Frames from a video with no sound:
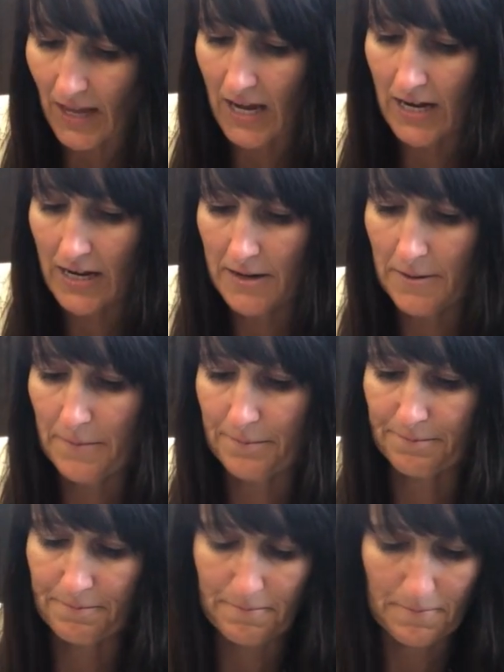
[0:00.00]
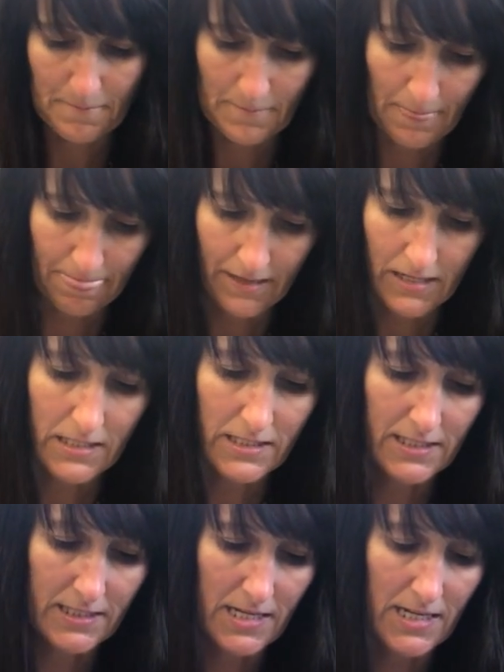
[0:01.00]
Um, let's
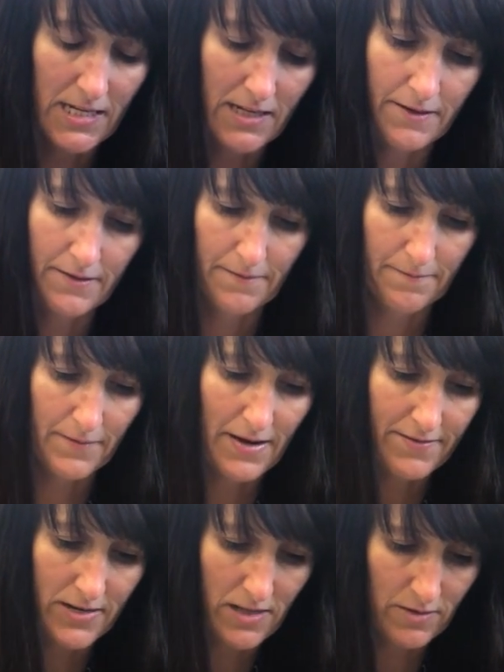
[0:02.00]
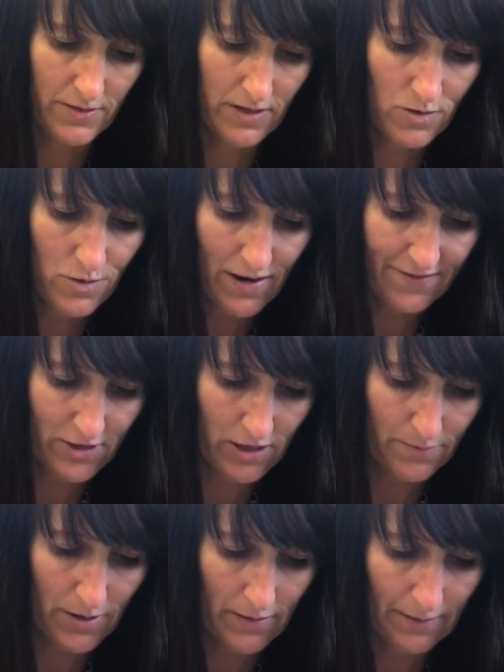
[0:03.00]
see. You have another one. Oh, I've got
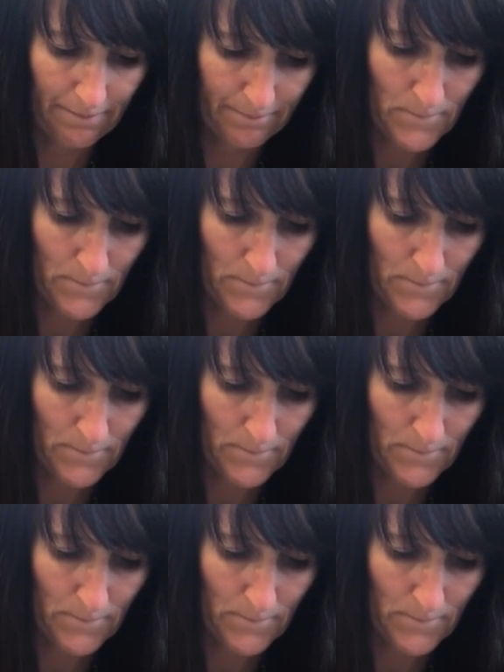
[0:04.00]
a poem.